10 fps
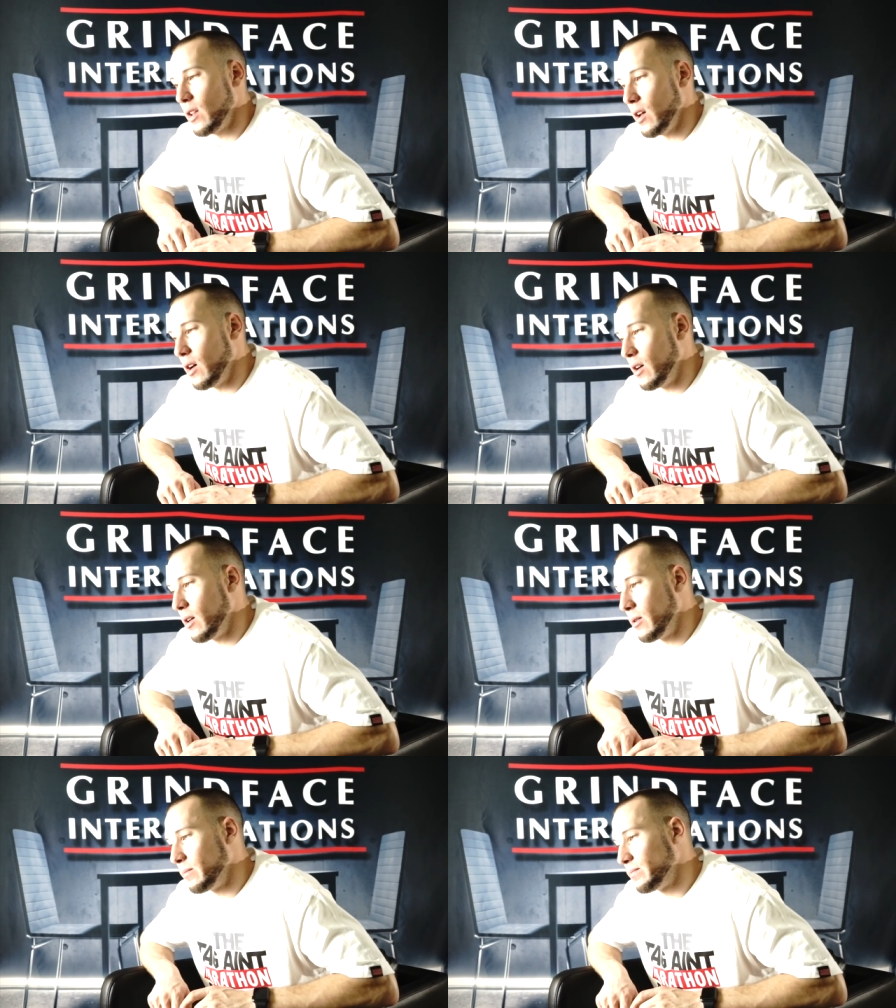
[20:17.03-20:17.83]

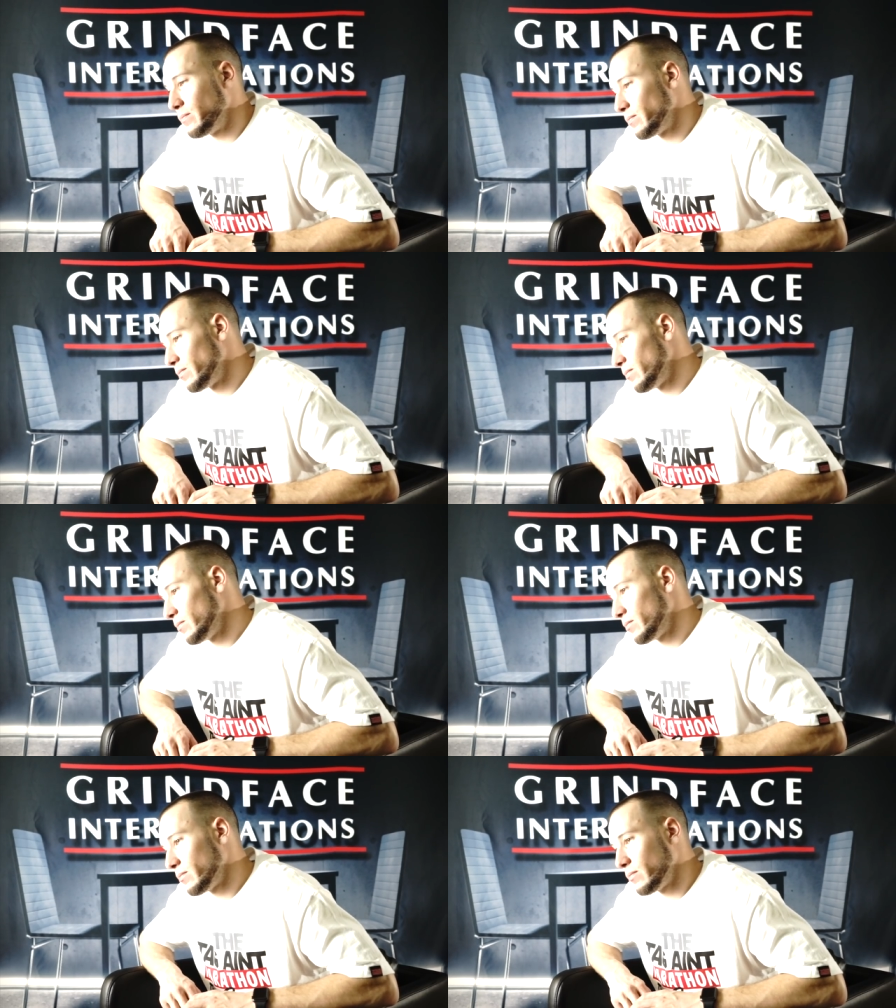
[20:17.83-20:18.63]
Um,
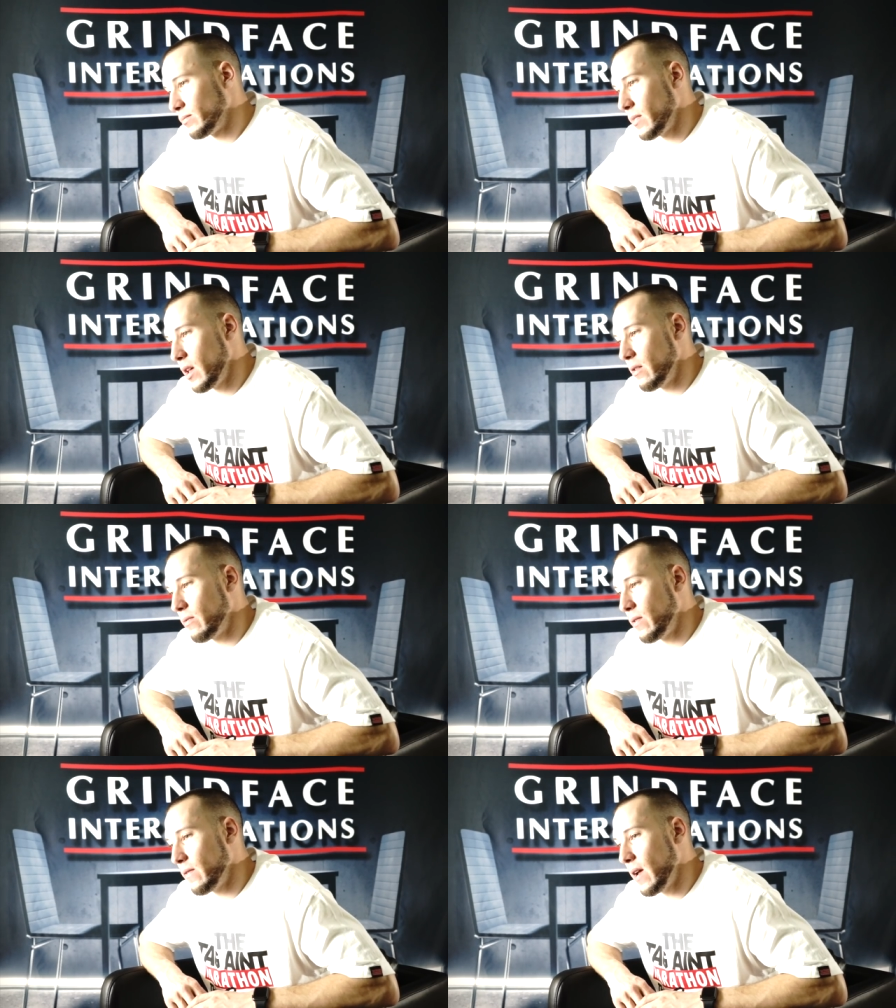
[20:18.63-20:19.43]

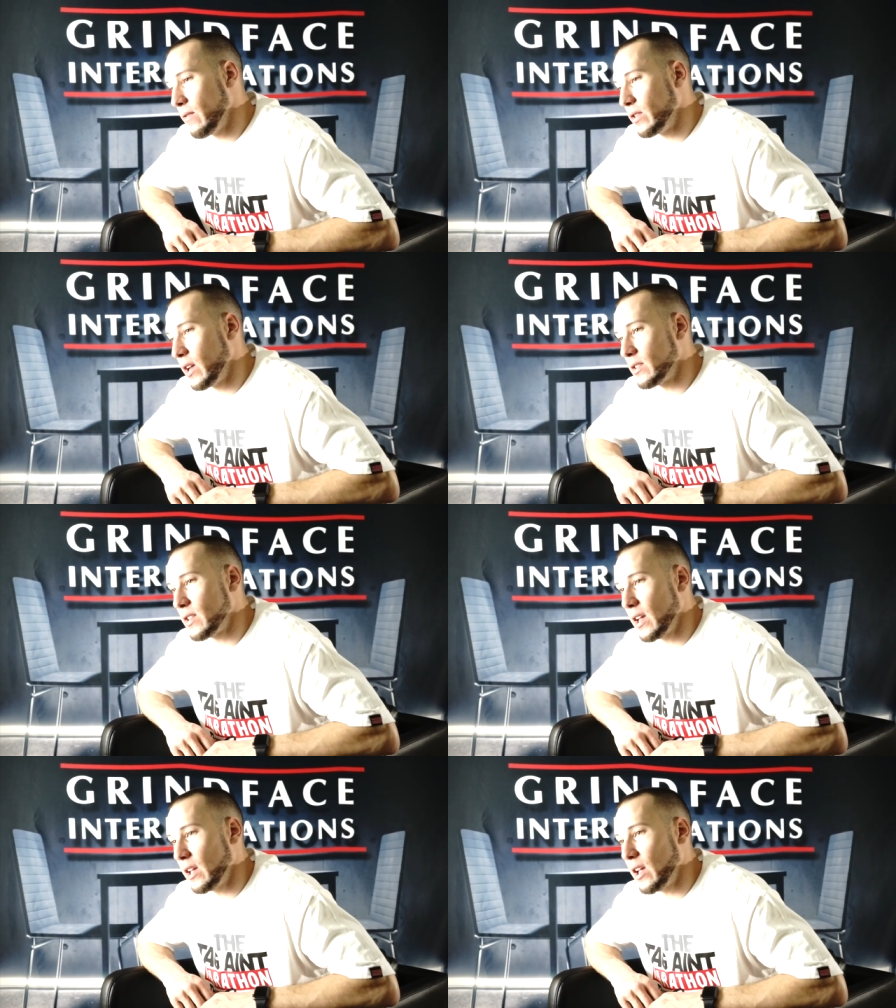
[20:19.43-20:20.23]
if if everything's
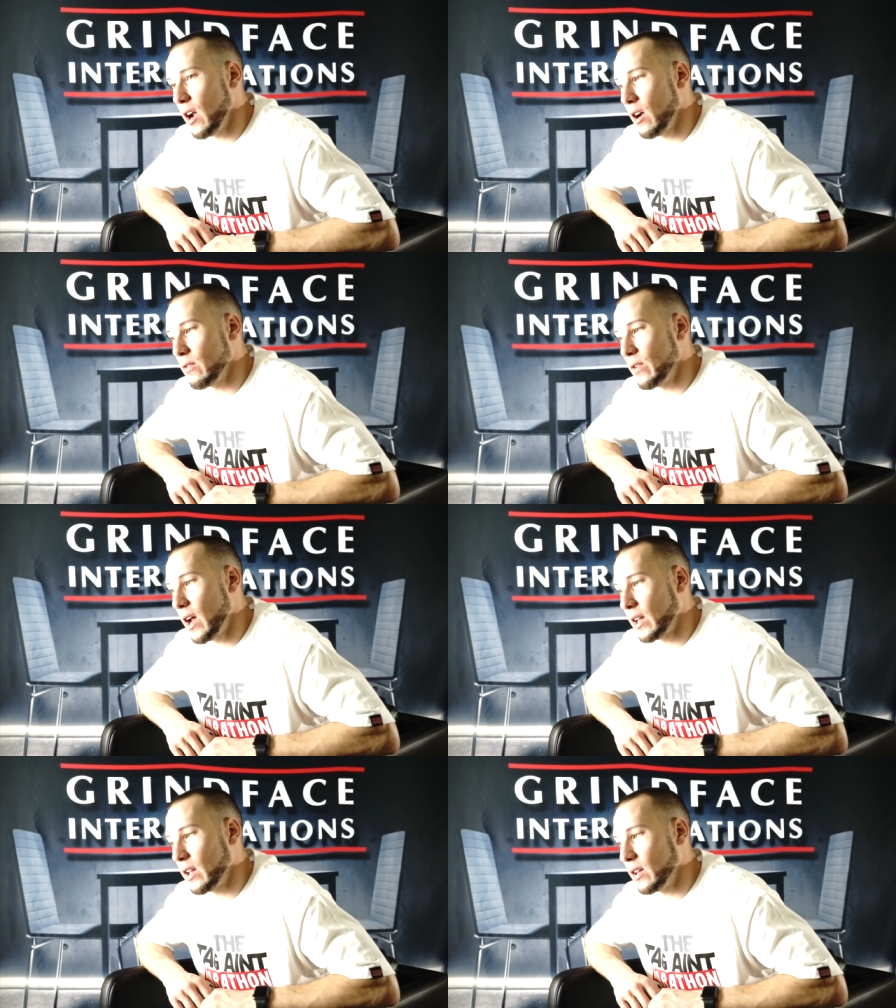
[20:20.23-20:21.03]
taken care of and
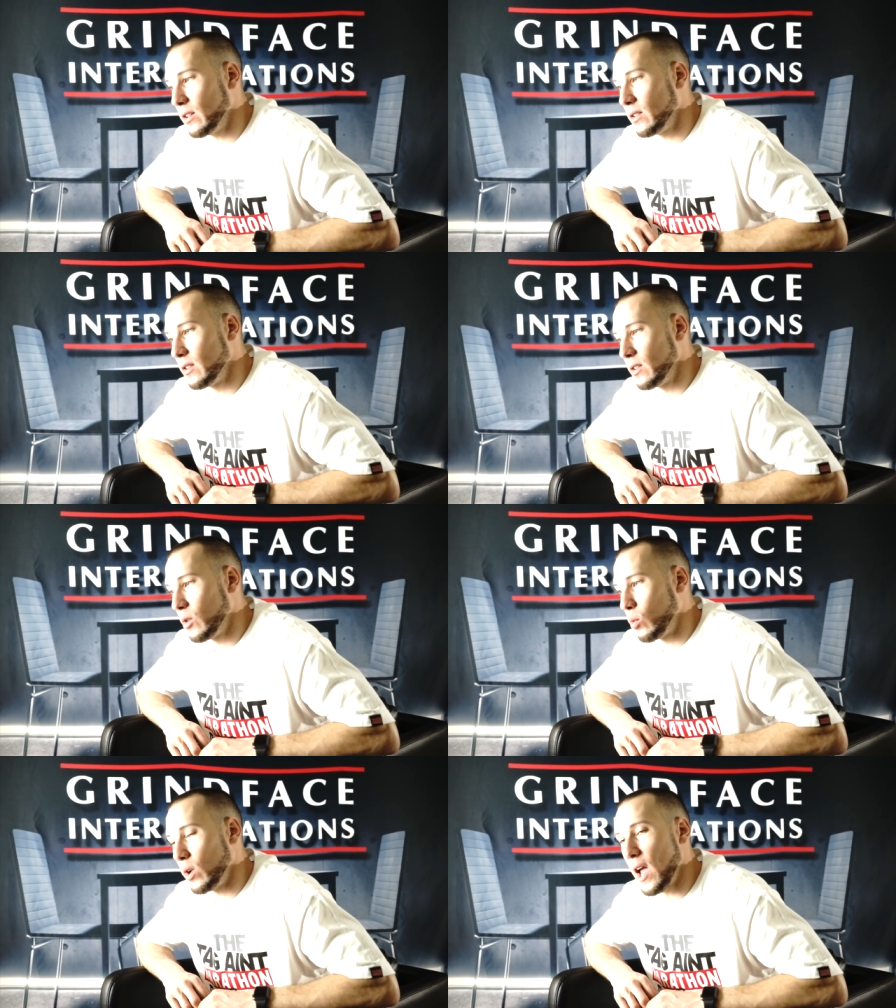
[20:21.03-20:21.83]
I can
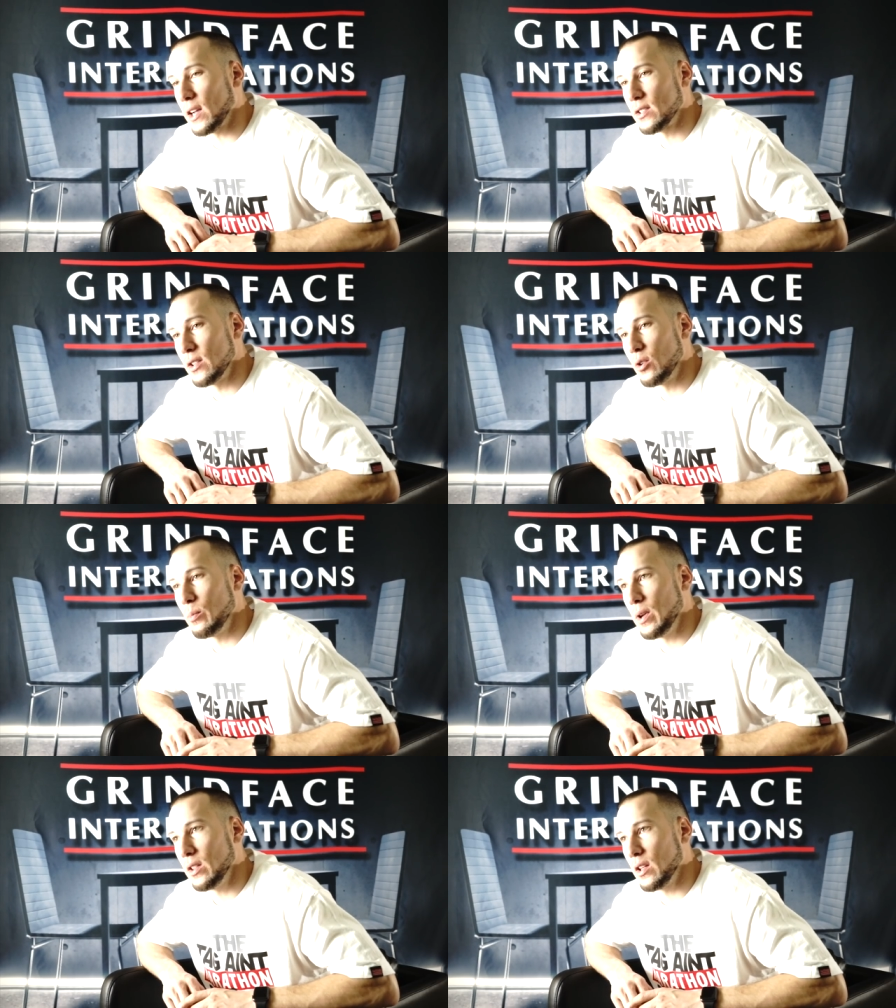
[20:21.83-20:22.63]
relax a little
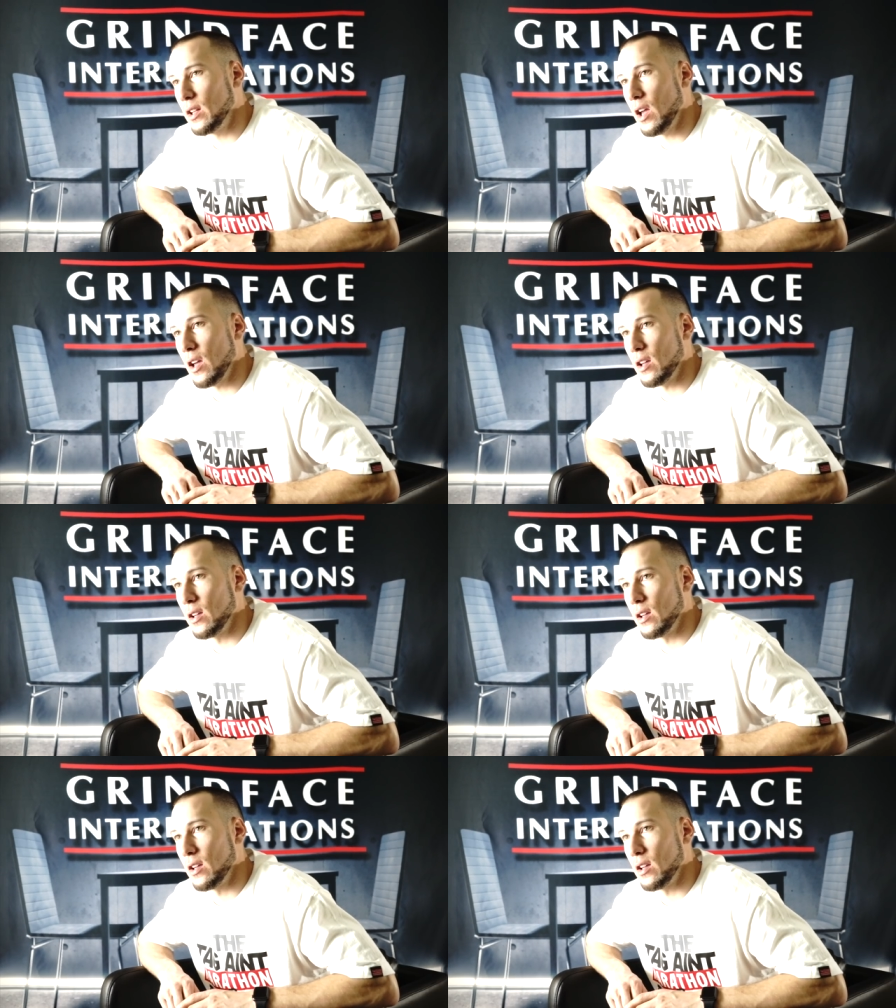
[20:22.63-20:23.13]
bit, then yeah.